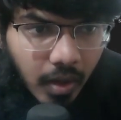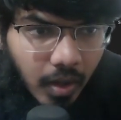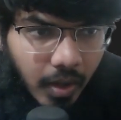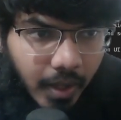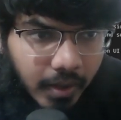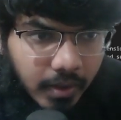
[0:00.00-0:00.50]

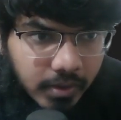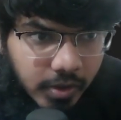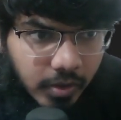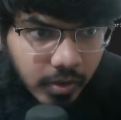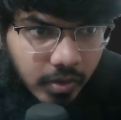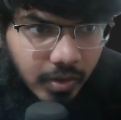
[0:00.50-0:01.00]
All right,
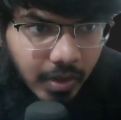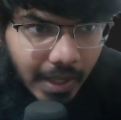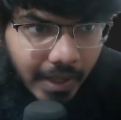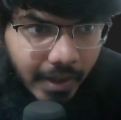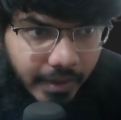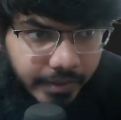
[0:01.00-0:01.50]
so I
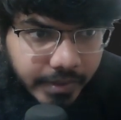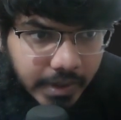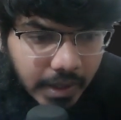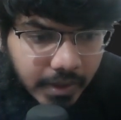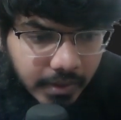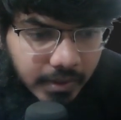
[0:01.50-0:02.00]
have
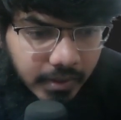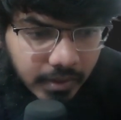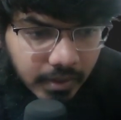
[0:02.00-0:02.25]
done